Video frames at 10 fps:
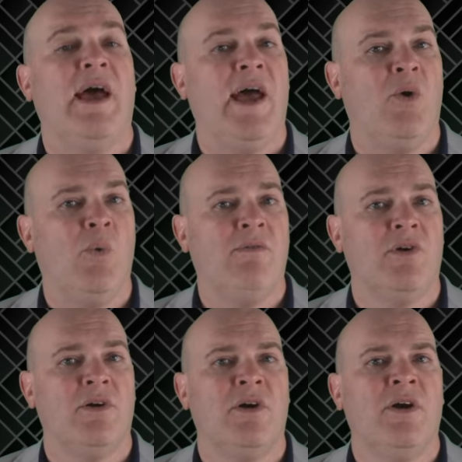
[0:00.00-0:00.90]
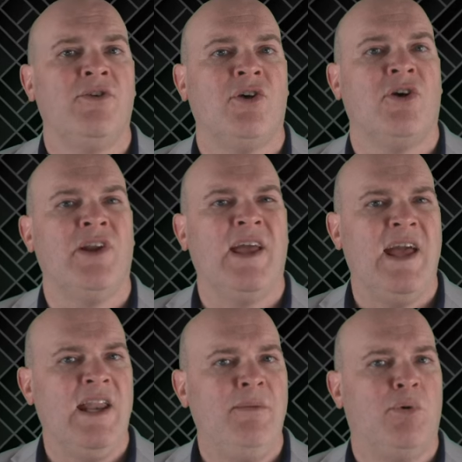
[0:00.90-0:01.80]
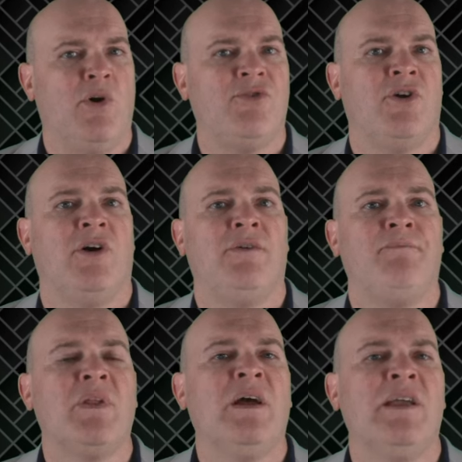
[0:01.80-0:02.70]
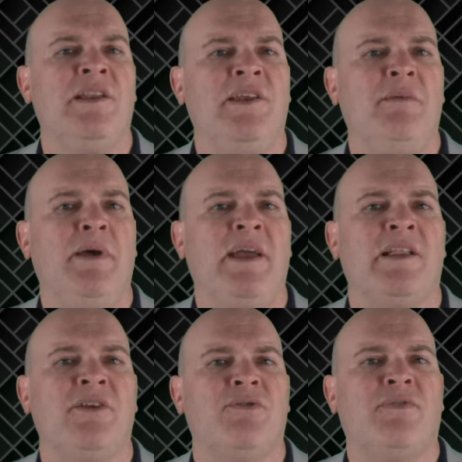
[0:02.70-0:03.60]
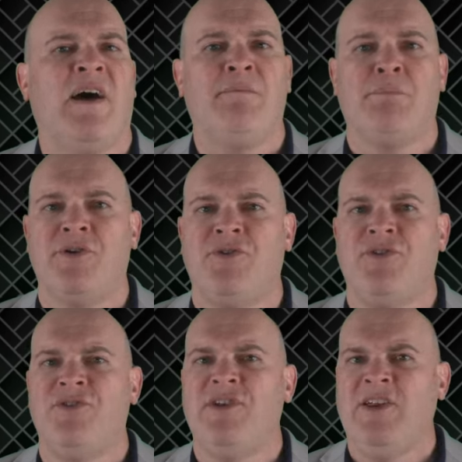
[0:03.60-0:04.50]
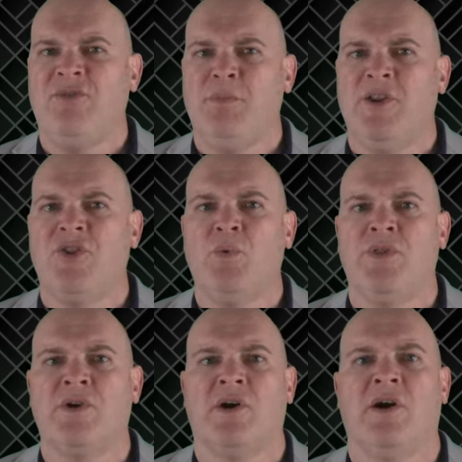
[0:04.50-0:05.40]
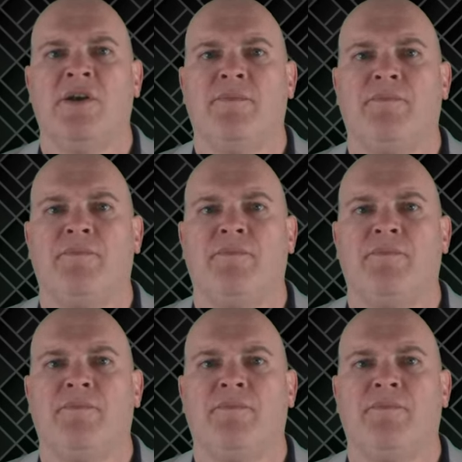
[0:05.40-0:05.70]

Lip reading: However, to earn any points at all, you need to make at least 5 purchases each month with the card,